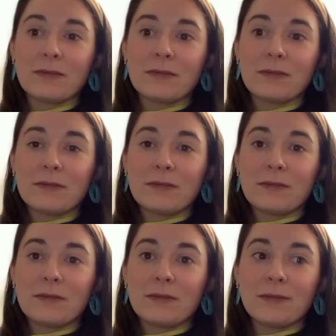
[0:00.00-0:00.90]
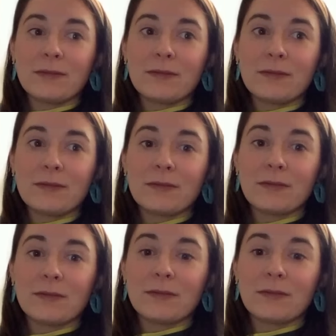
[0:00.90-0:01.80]

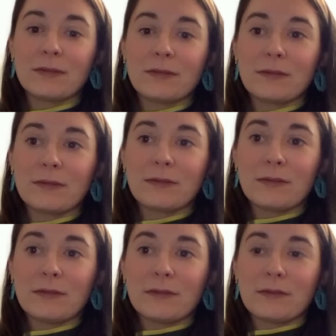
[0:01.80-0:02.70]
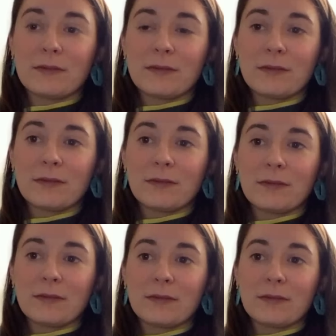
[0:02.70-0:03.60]

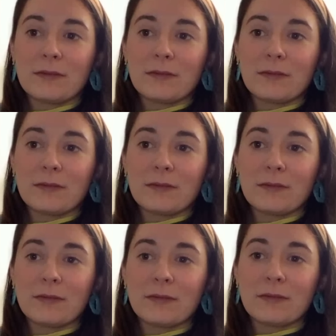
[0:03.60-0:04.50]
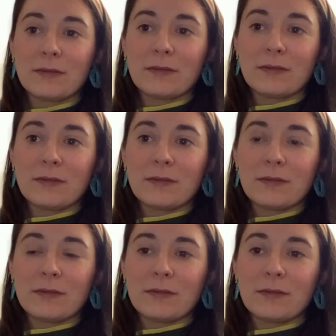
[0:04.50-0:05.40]

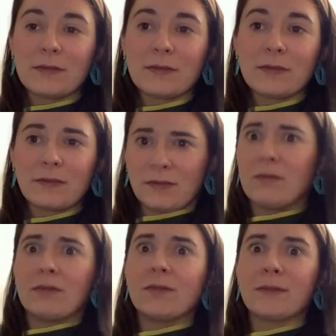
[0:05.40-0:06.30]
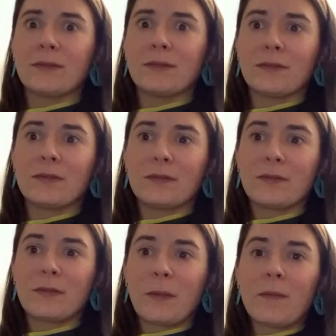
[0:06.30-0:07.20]

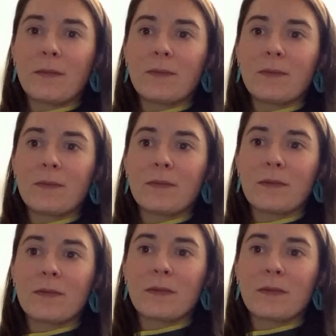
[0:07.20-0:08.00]
The person shown says nothing.